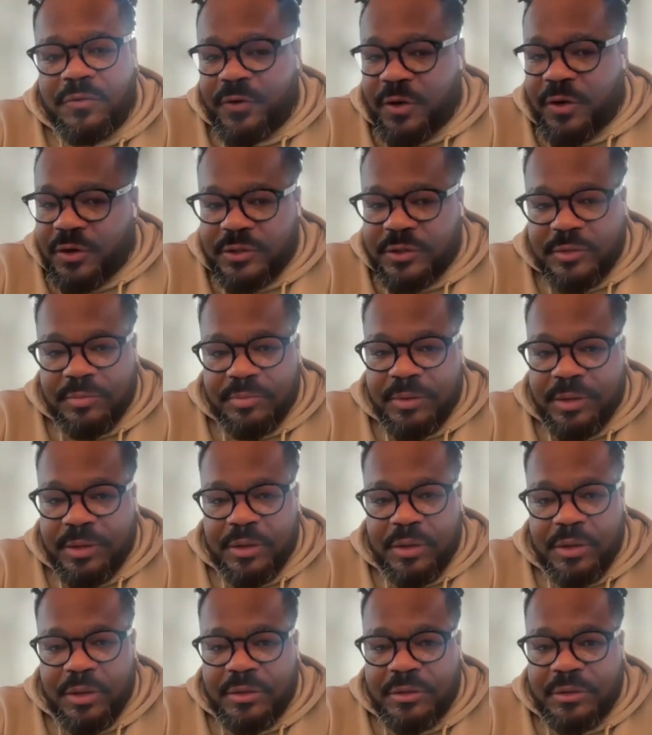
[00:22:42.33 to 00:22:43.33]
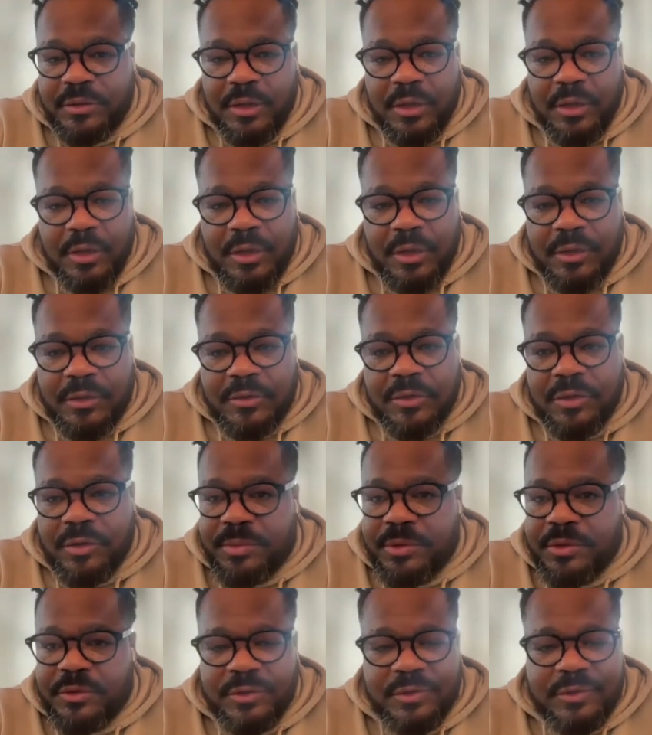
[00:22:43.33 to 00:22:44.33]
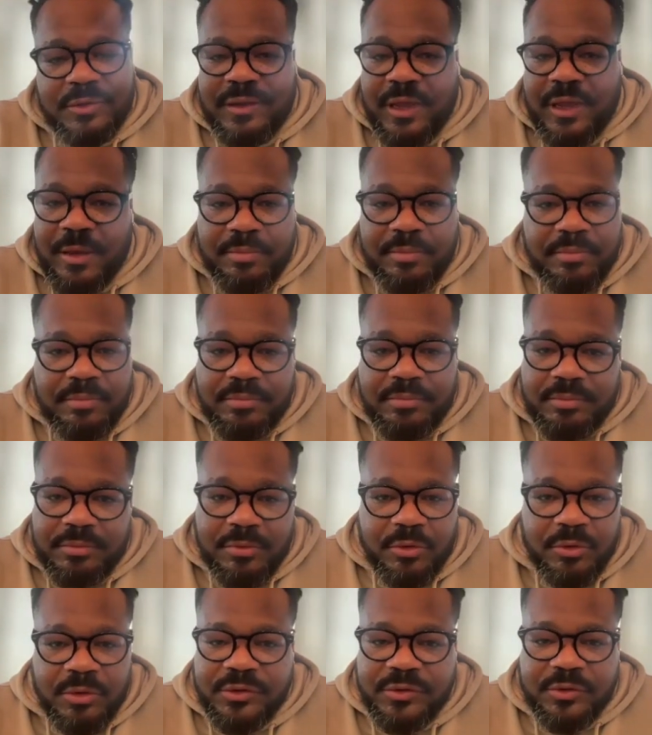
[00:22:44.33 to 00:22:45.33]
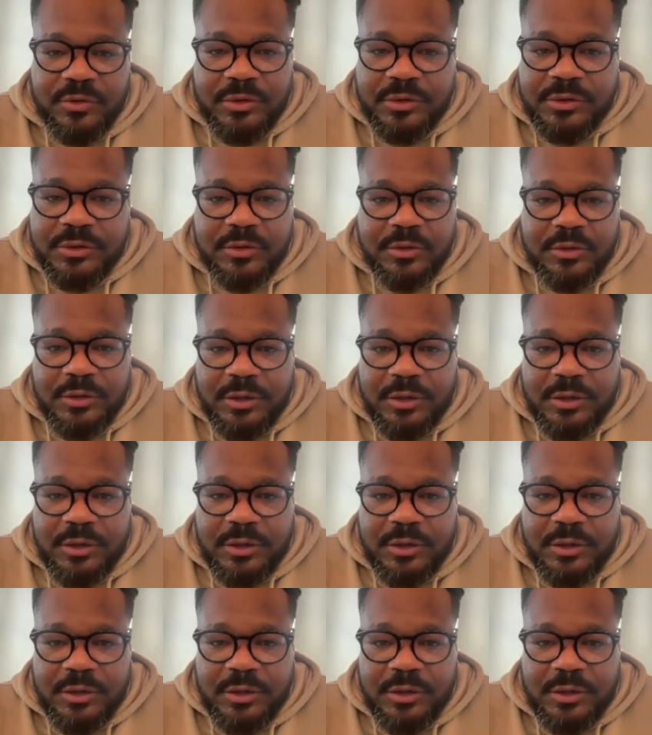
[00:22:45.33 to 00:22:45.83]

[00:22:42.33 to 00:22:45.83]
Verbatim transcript: 14 player, it's going to be the same result